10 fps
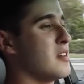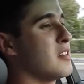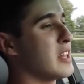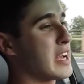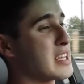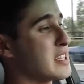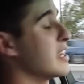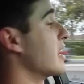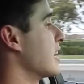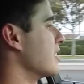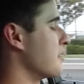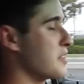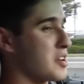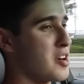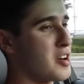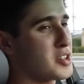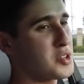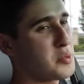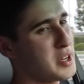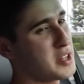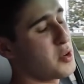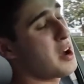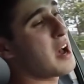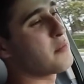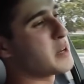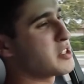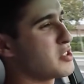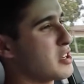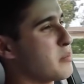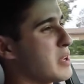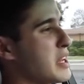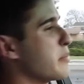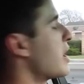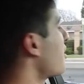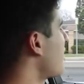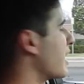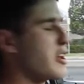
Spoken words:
like I said, I love the car, so I really don't have much to complain about.